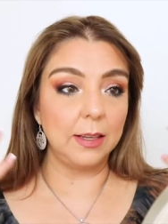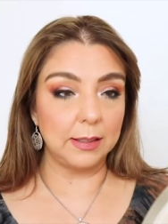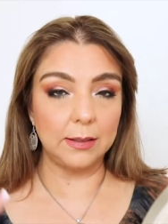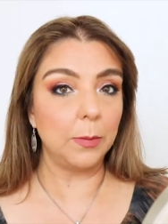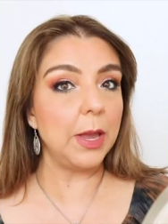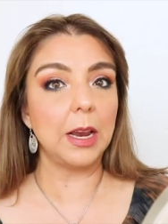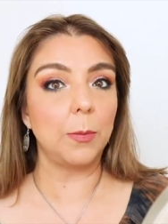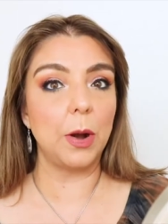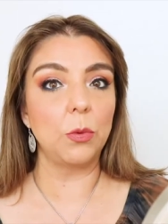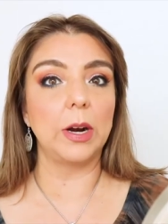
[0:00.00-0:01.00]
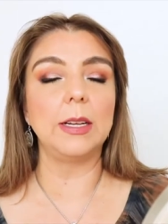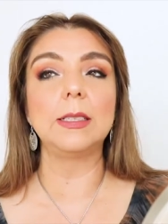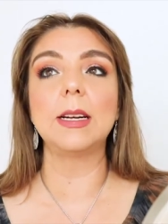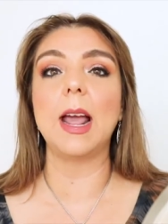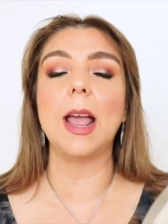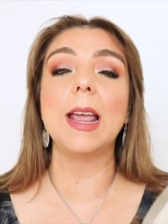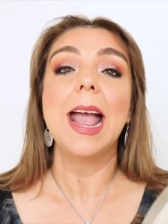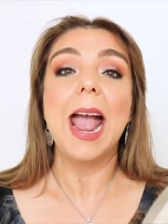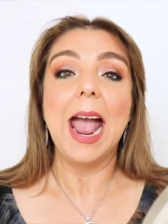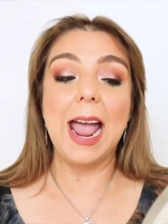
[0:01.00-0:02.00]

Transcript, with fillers: This is the makeup I'm wearing today.